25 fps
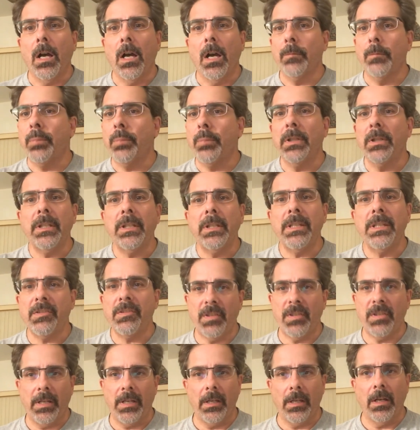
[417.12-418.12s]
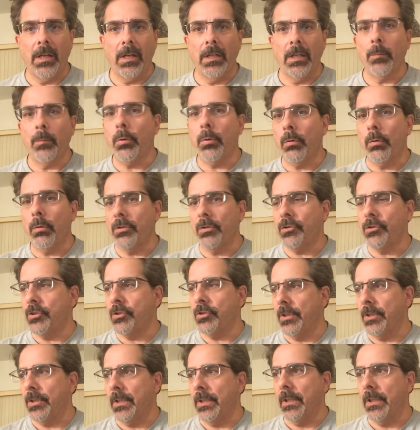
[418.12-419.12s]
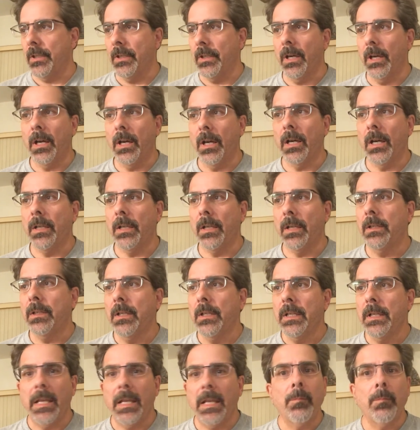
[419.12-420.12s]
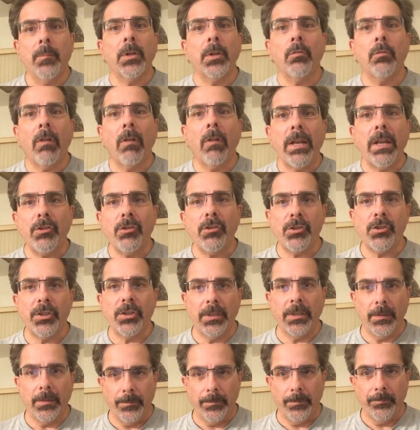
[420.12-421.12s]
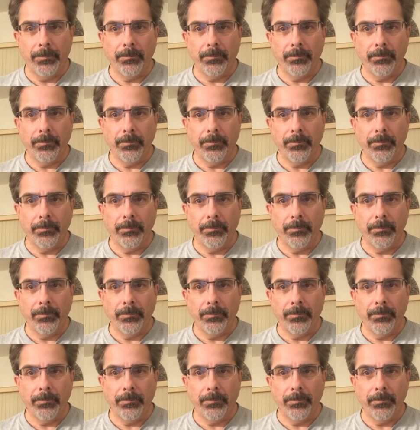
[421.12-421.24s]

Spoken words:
policing, on abortion, on immigration,